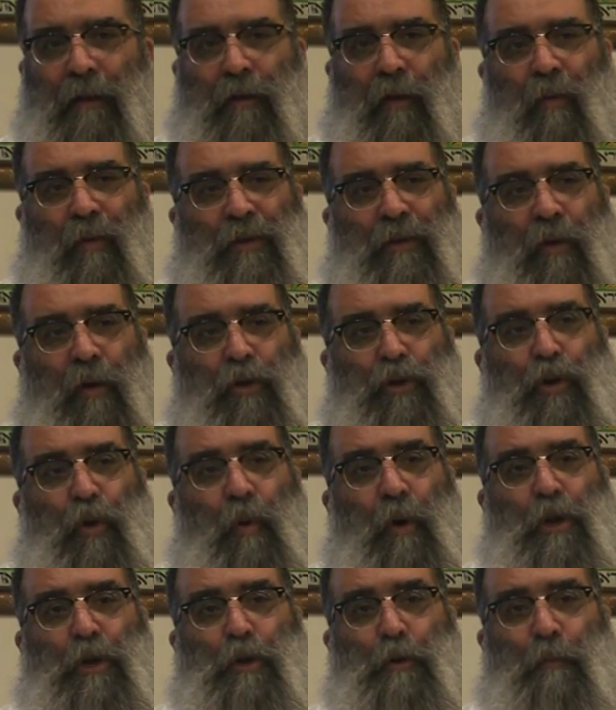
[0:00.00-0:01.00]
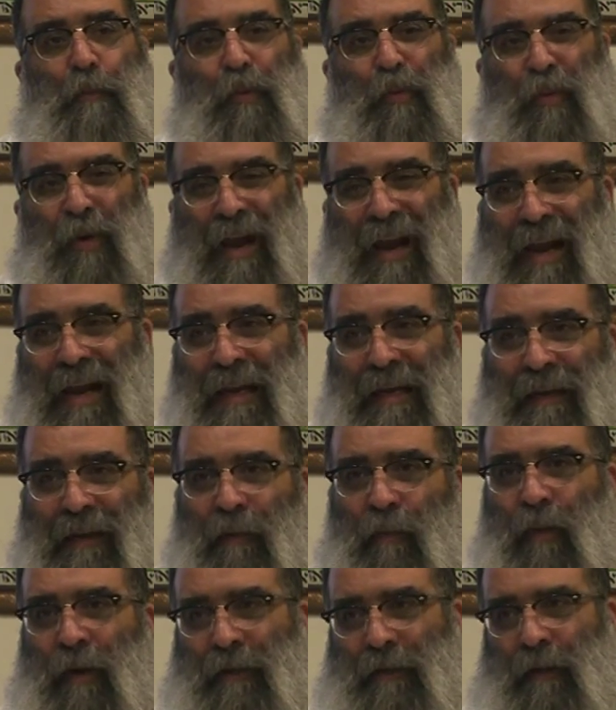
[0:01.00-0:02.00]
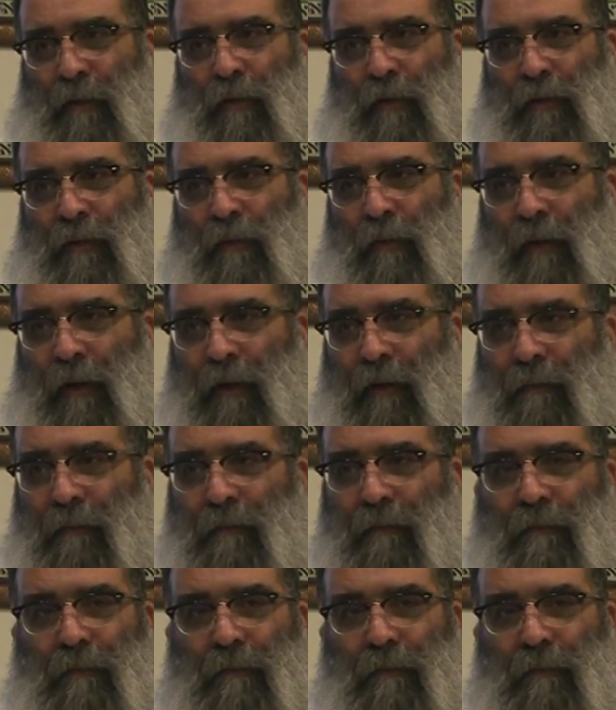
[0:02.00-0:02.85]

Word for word: There was no Jewish pride in what they were doing.